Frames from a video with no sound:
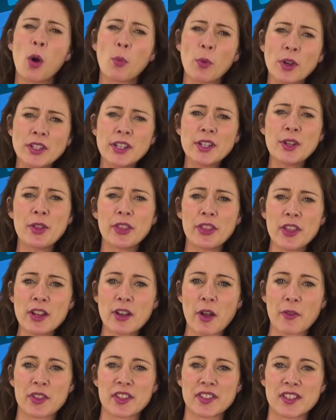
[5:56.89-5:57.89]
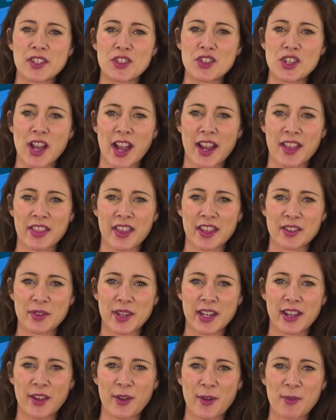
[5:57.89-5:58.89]
What did you think of the C G I in that
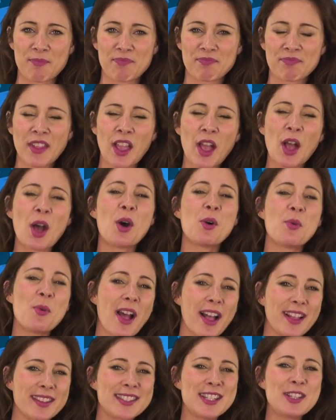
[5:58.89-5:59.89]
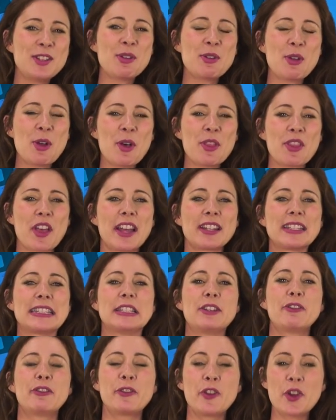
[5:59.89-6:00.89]
video? Well, did you know
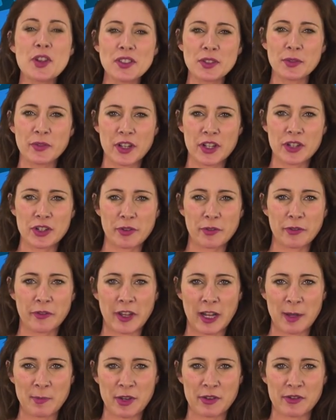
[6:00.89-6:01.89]
that the first feature film